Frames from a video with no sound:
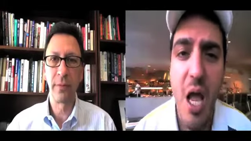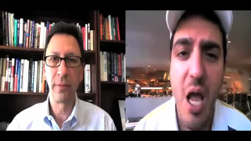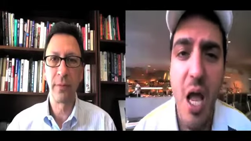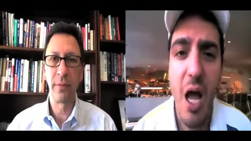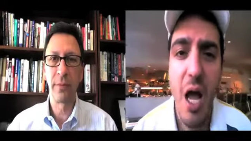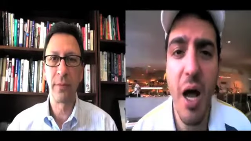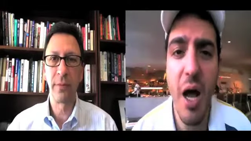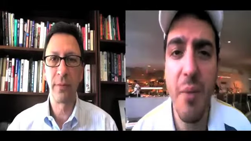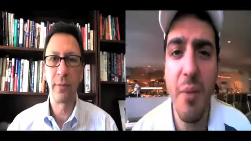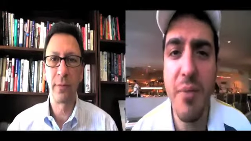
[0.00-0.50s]

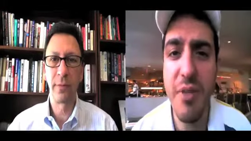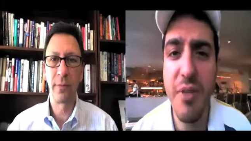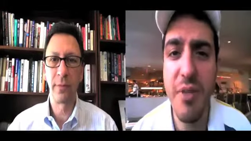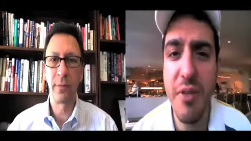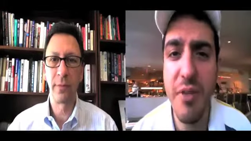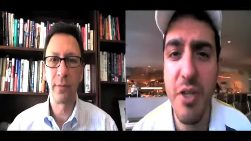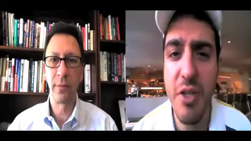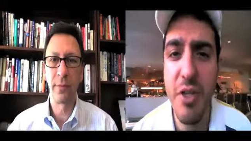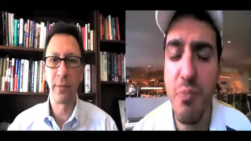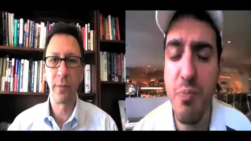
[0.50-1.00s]
Speaker 1: Um, the, the
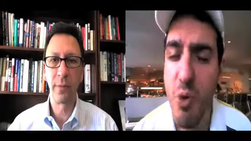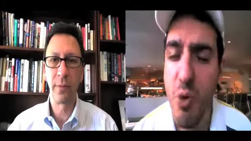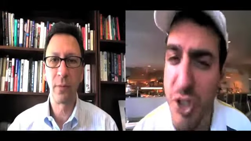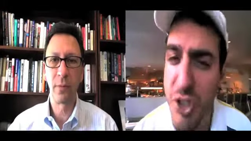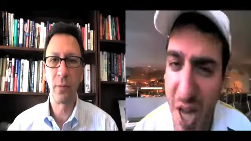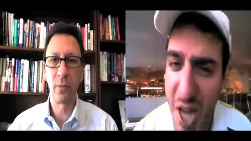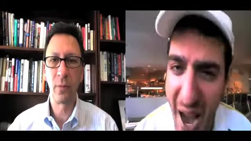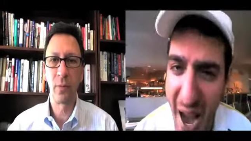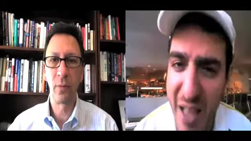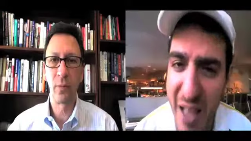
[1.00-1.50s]
more
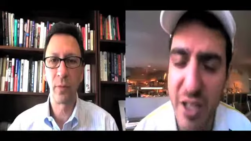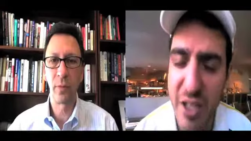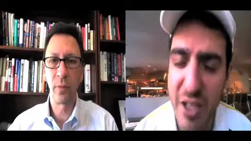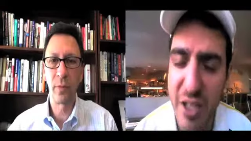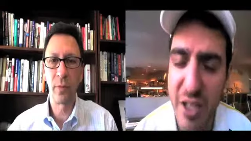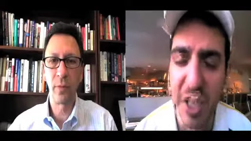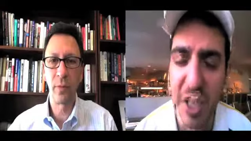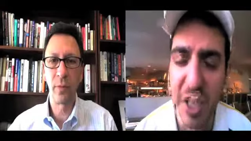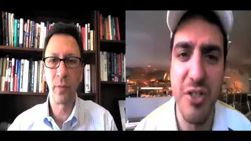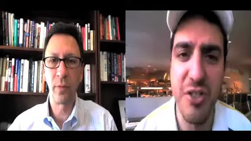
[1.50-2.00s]
challenging
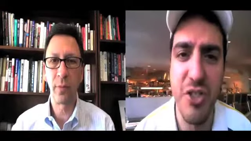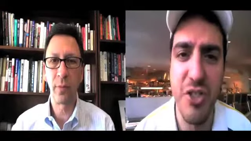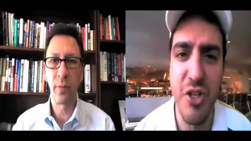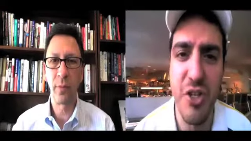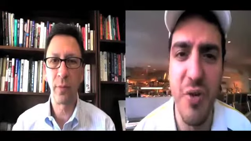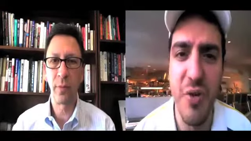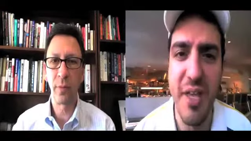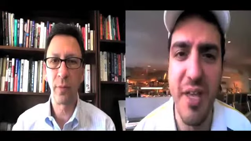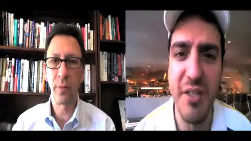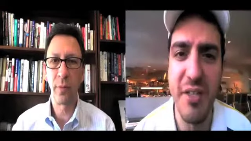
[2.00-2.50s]
issue
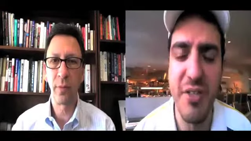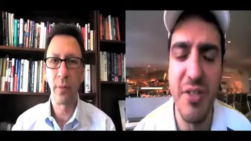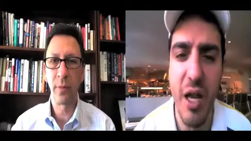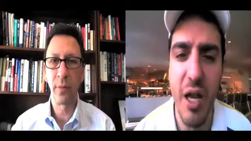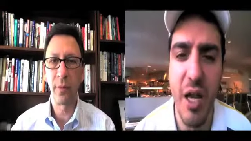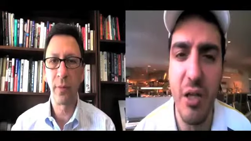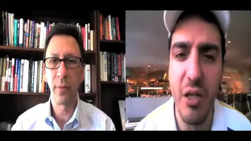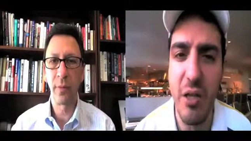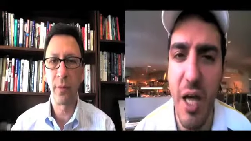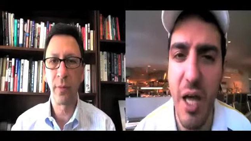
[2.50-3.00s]
is that a
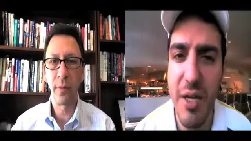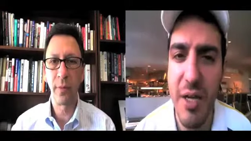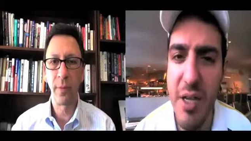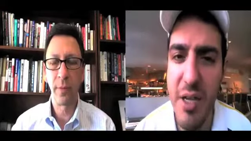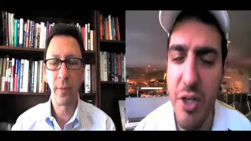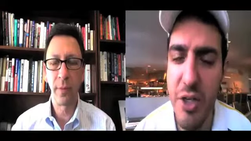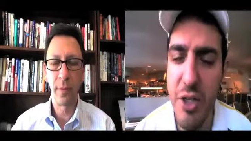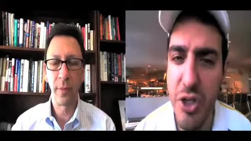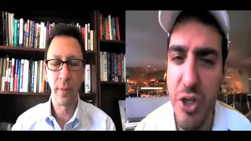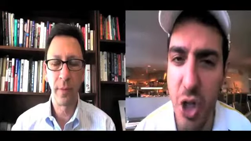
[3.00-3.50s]
lot of the
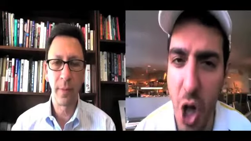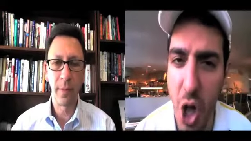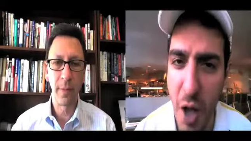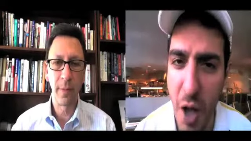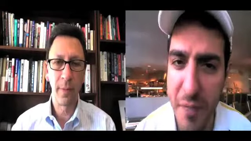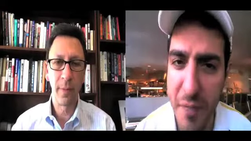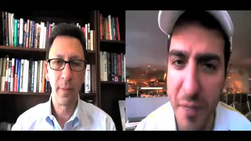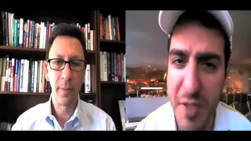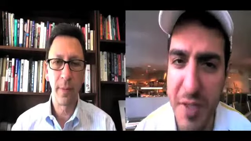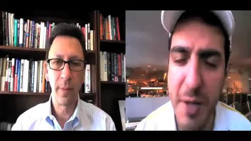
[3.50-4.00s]
initial
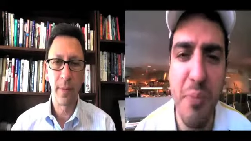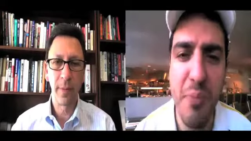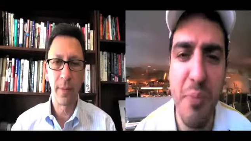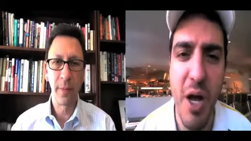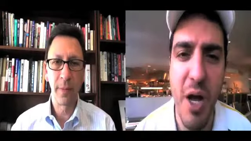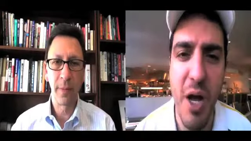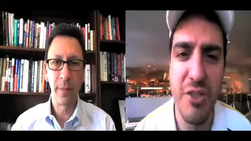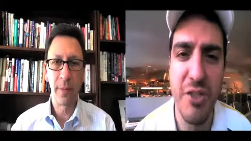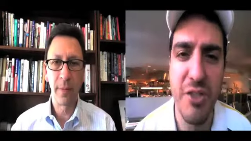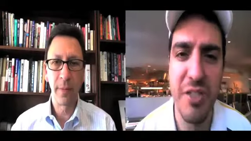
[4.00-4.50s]
offset
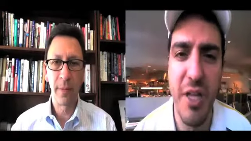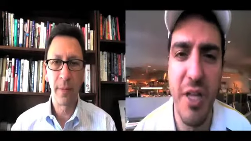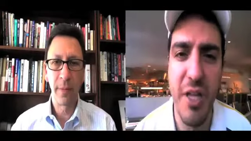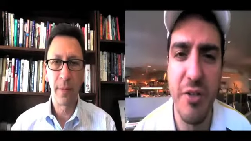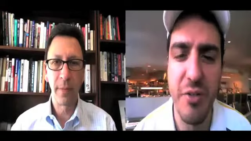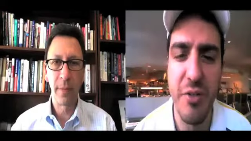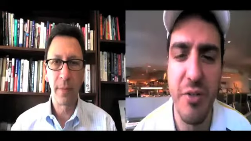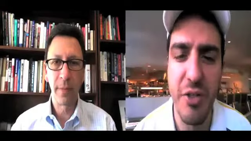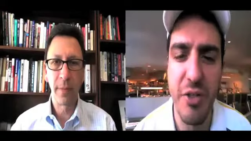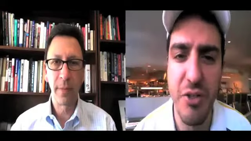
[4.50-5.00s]
projects they're, they're
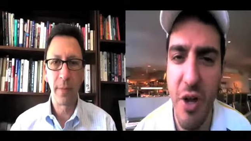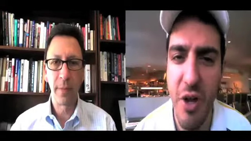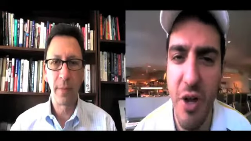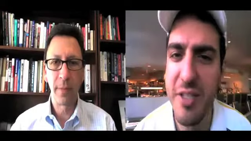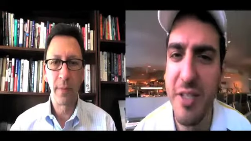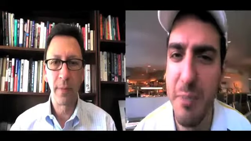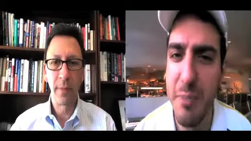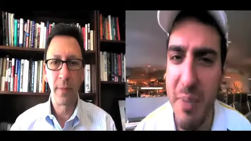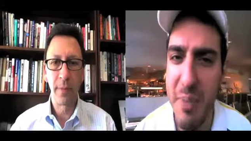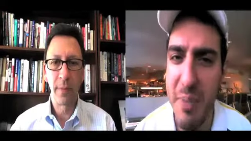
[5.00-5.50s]
starting to
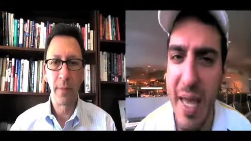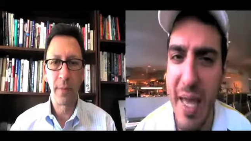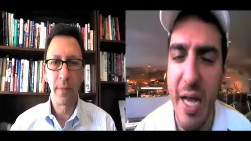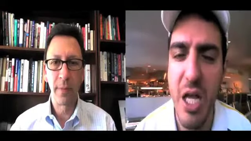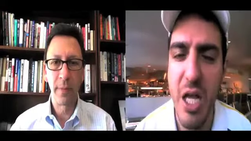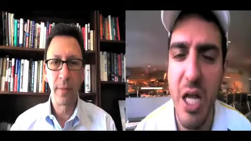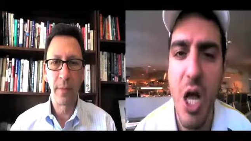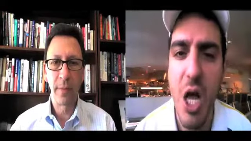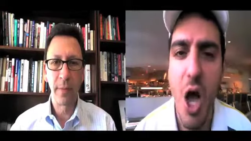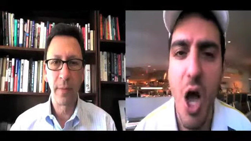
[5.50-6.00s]
pick
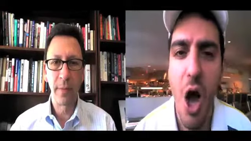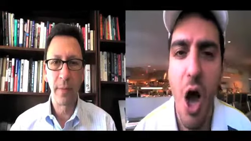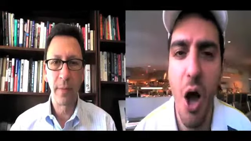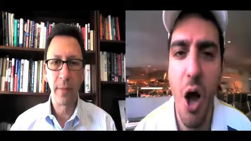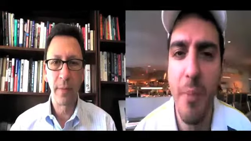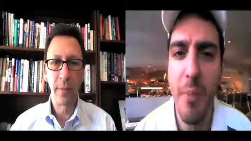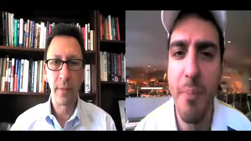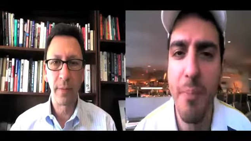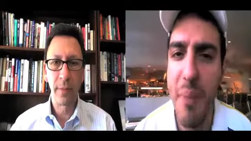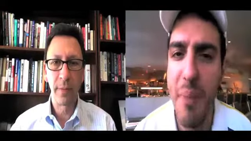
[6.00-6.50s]
are
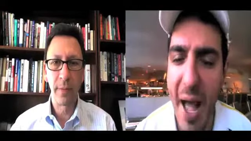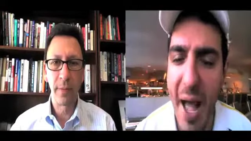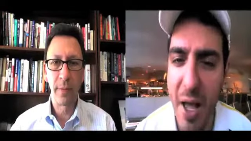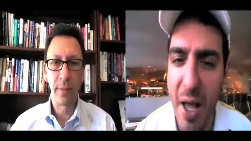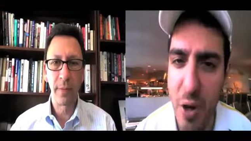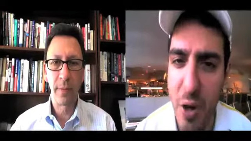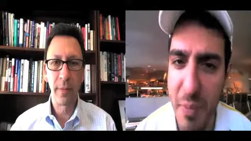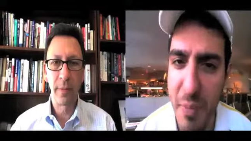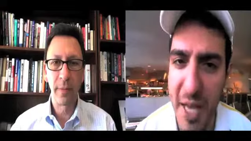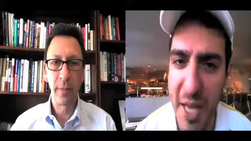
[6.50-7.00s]

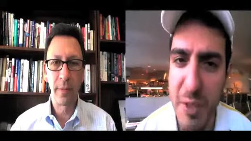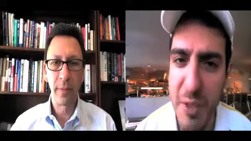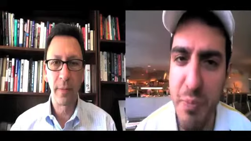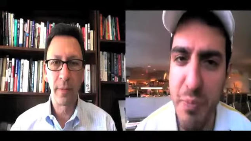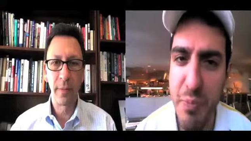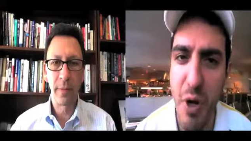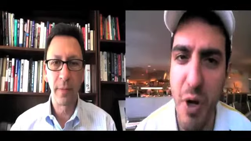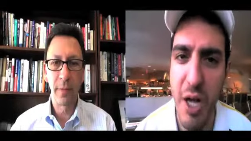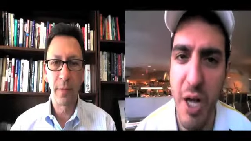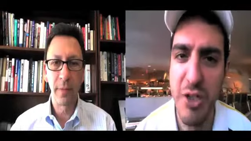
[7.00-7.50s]
biomass
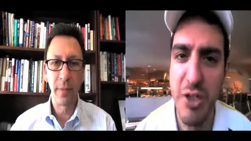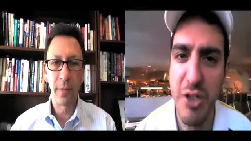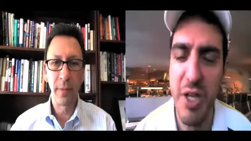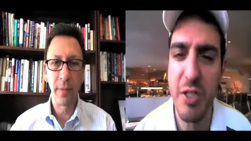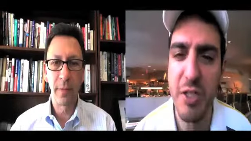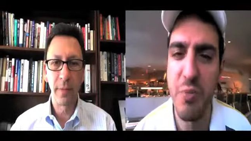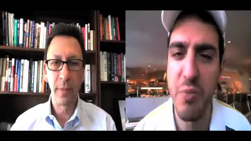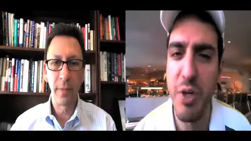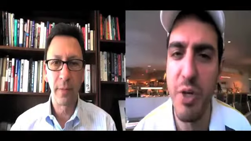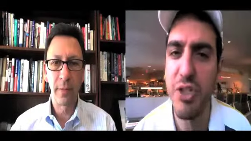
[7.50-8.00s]
projects,
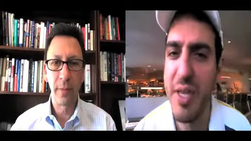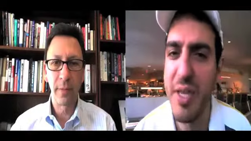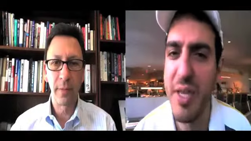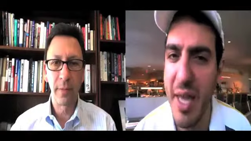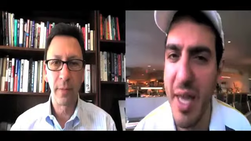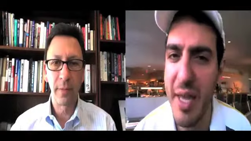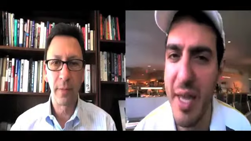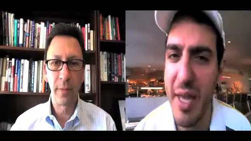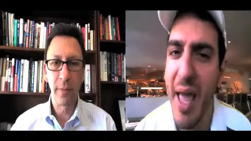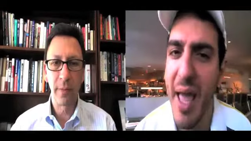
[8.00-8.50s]
which again
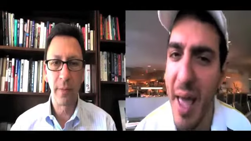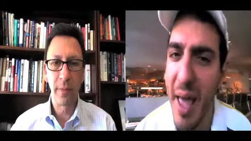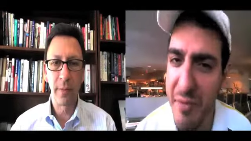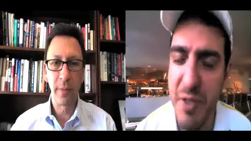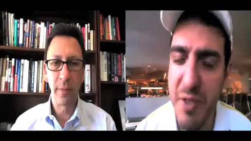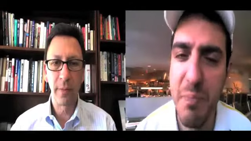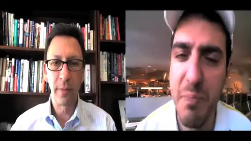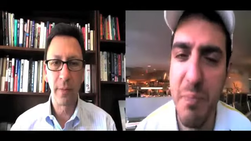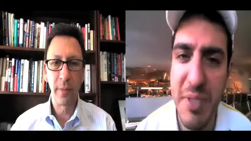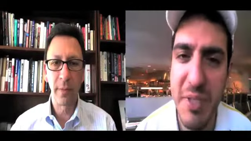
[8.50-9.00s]
have some
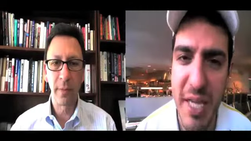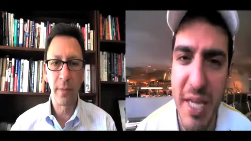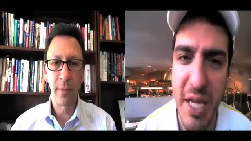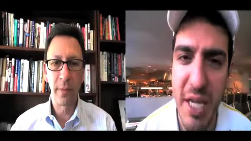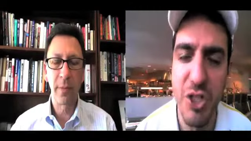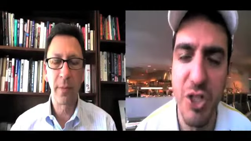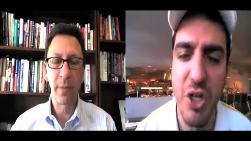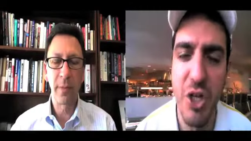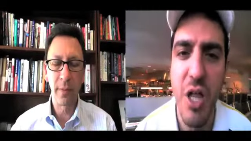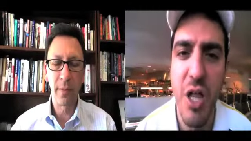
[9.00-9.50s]

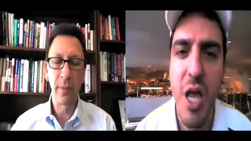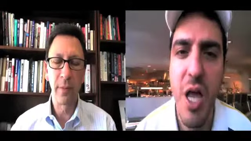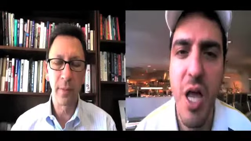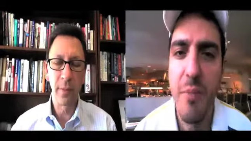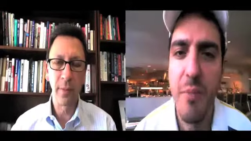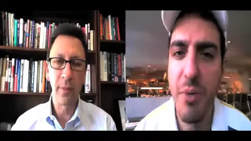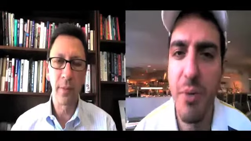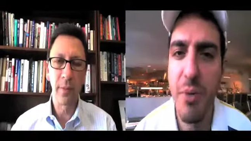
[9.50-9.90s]
potential, but